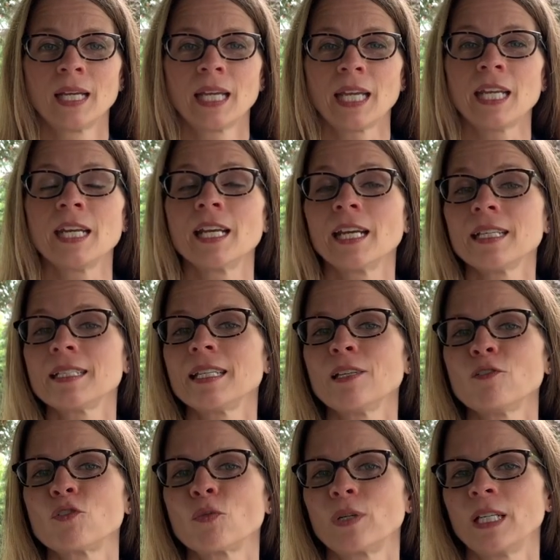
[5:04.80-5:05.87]
In
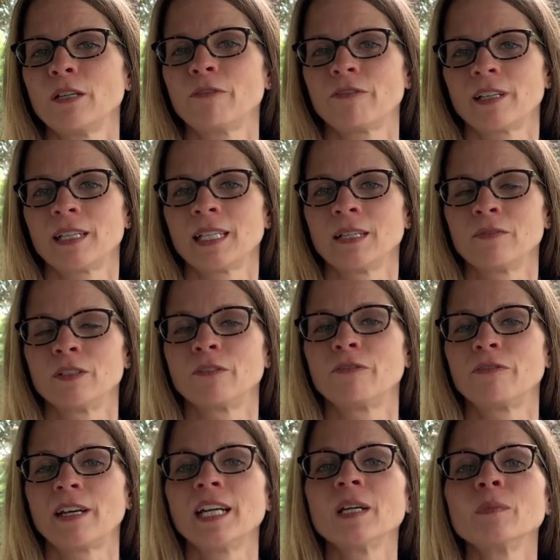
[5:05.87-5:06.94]
1925, the
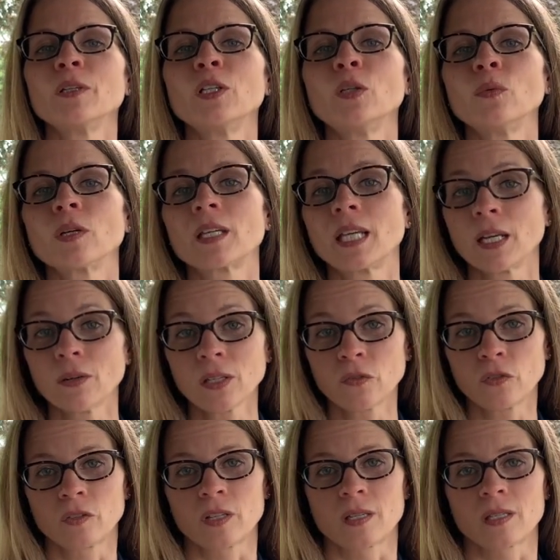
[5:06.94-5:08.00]
firemen who were caring
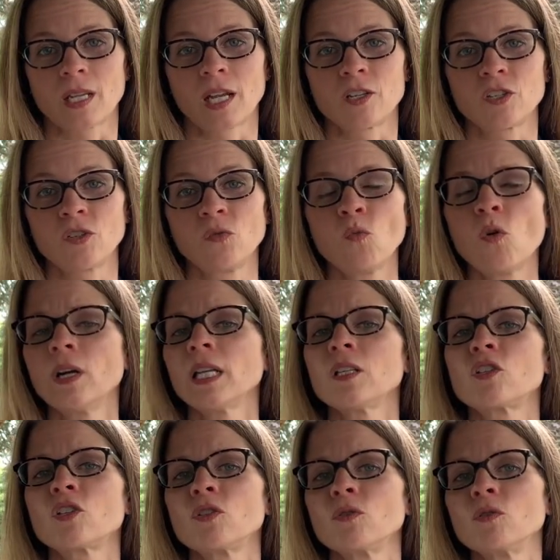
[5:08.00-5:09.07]
for the statue wanted
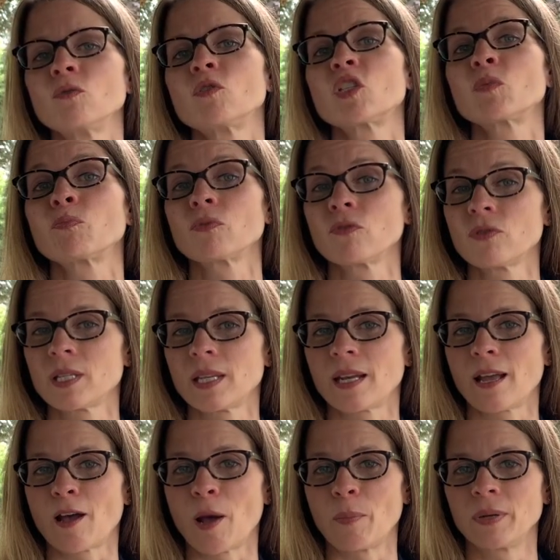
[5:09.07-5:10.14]
to spruce it
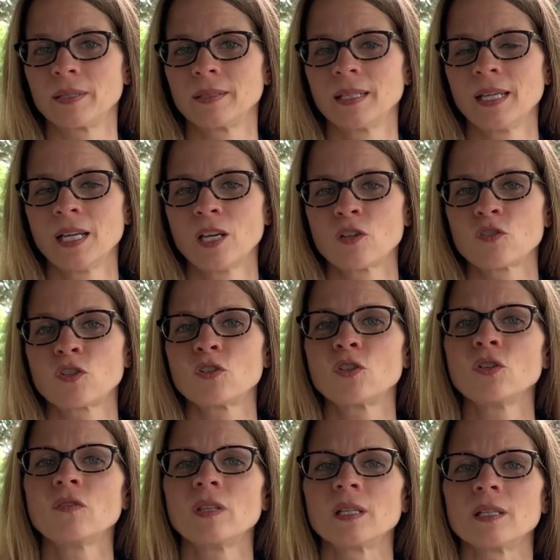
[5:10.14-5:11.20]
up. To
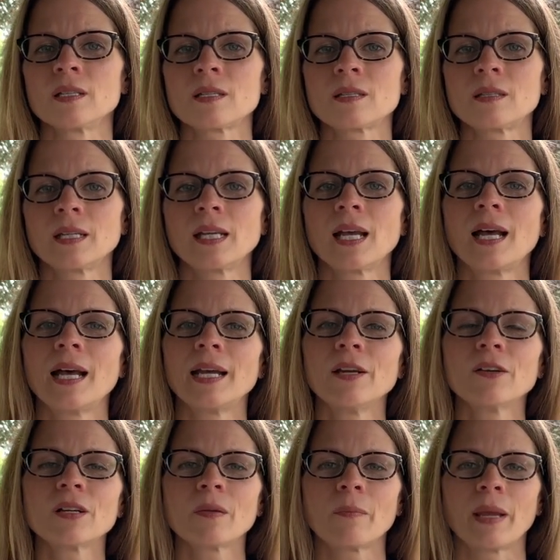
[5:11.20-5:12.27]
do this, they
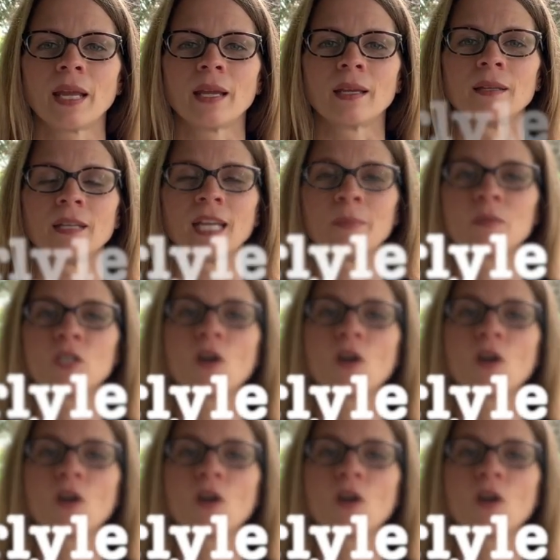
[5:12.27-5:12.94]
hired a man named